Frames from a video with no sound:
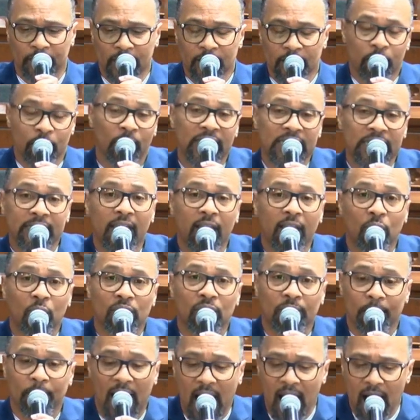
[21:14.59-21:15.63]
So he tells
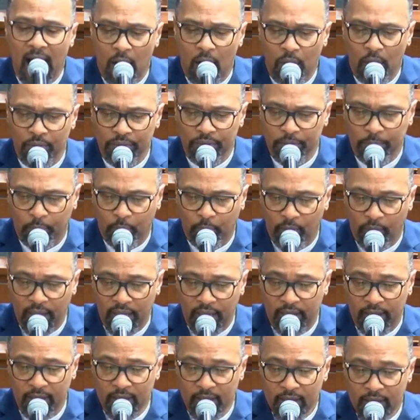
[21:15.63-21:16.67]
them how to
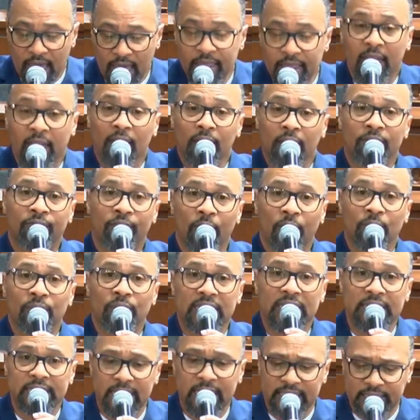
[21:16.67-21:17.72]
pray. And then
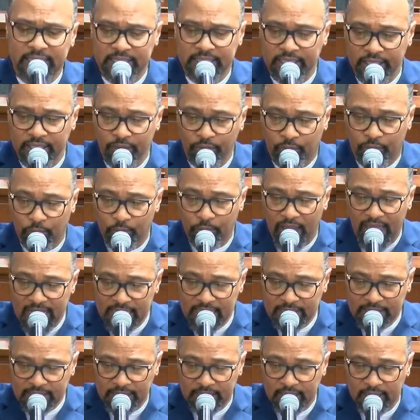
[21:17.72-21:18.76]
verses 16 through
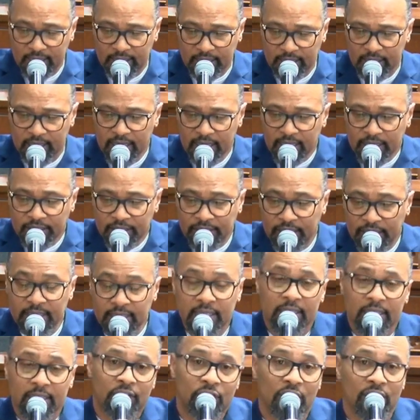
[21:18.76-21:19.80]
18, he,
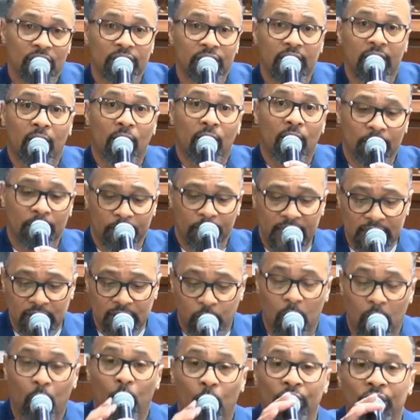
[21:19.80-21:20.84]
Jesus just tells them, guess
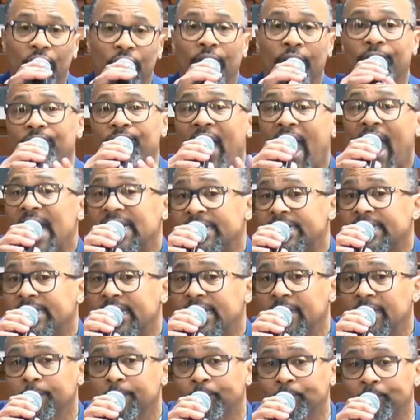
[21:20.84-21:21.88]
what? When you're
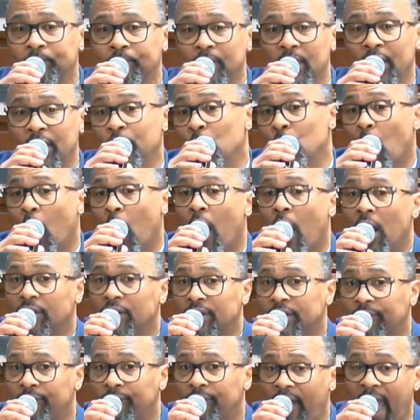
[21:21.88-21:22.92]
fasting, and you
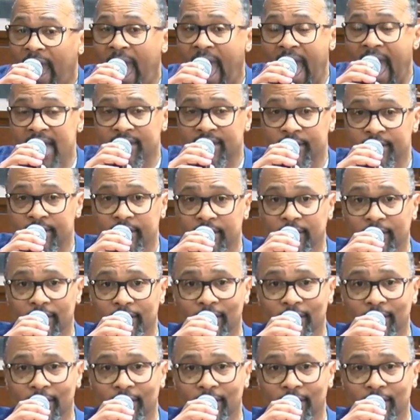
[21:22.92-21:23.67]
ought to fast.